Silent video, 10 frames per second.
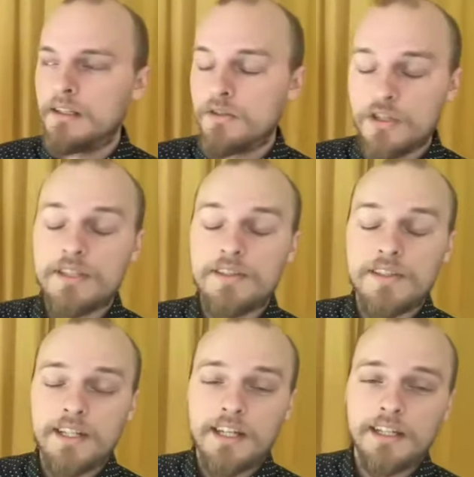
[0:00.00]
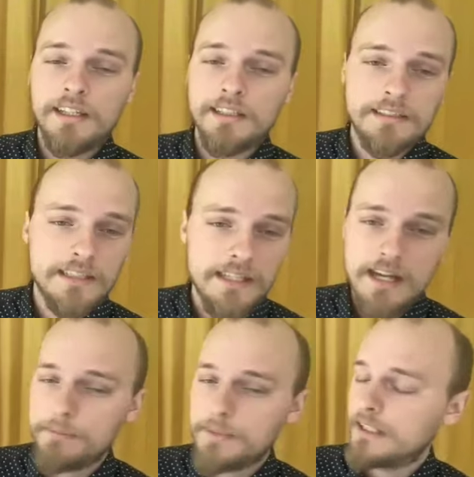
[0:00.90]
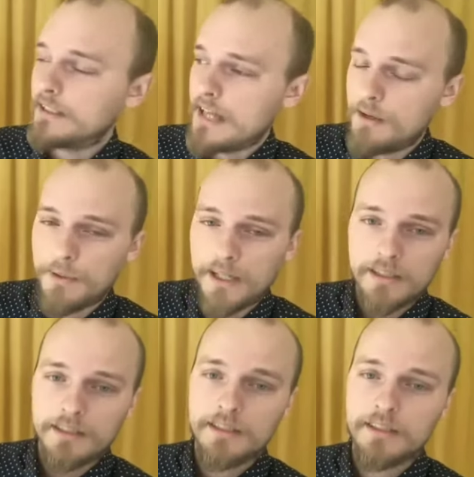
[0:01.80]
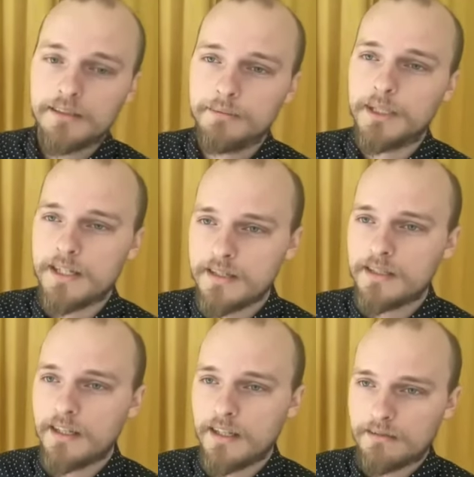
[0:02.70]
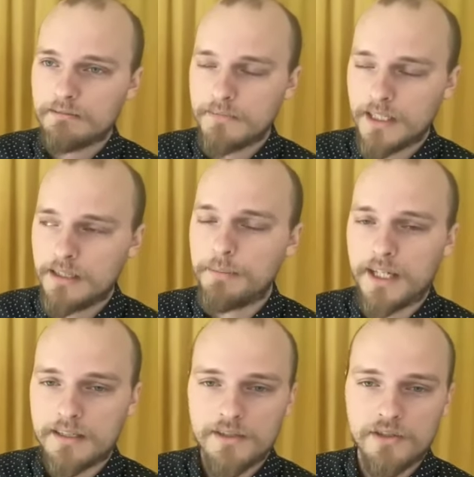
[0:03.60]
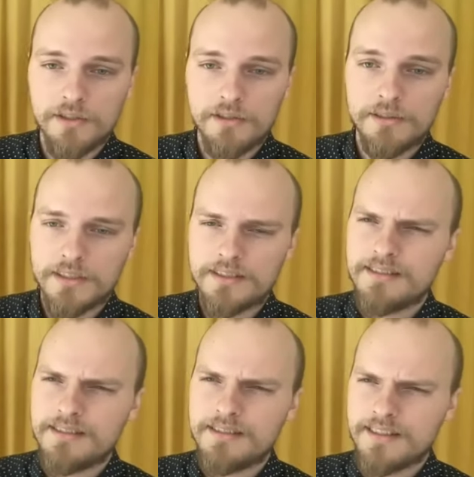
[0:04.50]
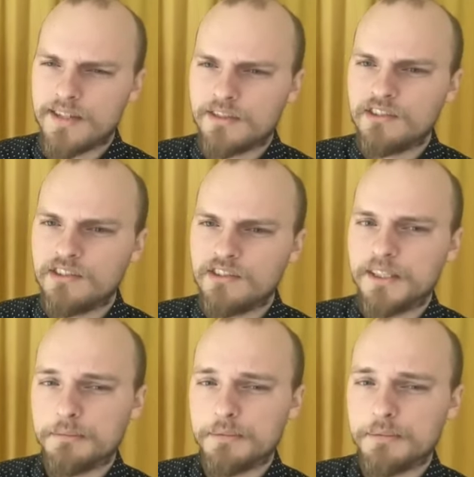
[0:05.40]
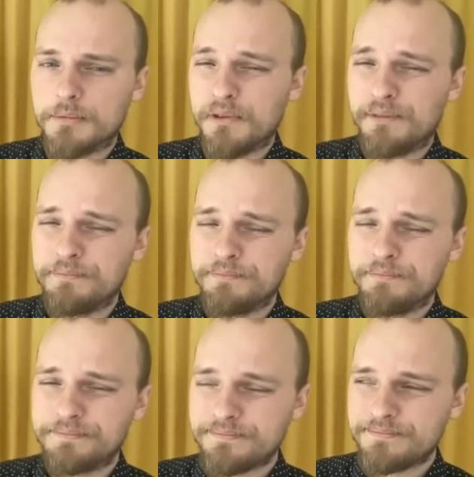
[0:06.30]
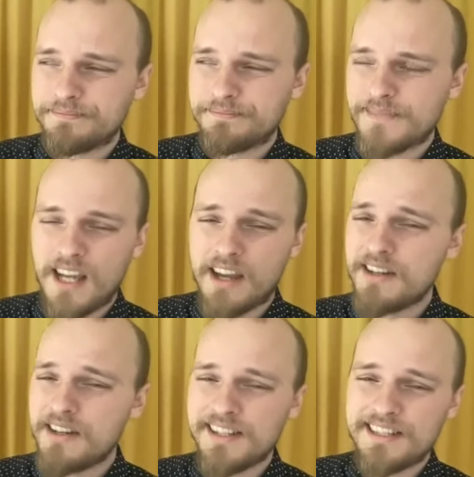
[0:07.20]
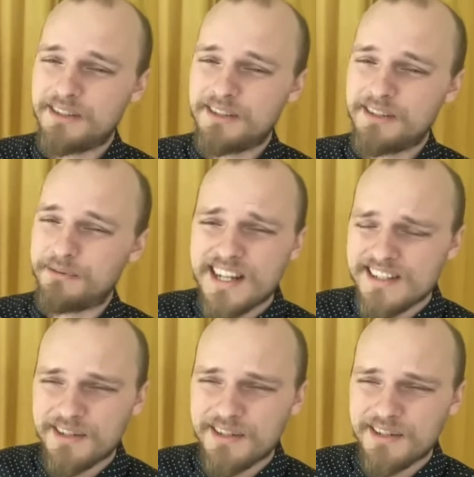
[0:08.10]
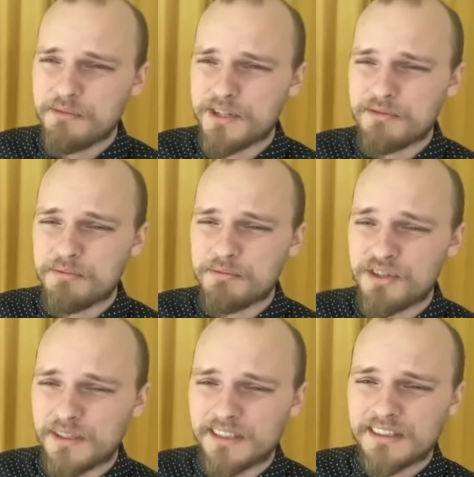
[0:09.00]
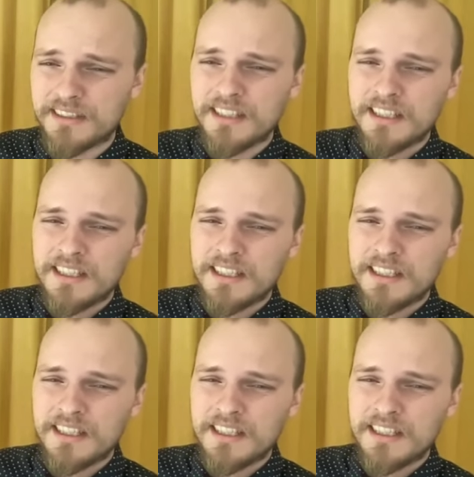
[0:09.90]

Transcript: Geez, I did not mean it that way, but I see that impacted you. It sounds like you've been here before. I honestly didn't realize there was so much more to it.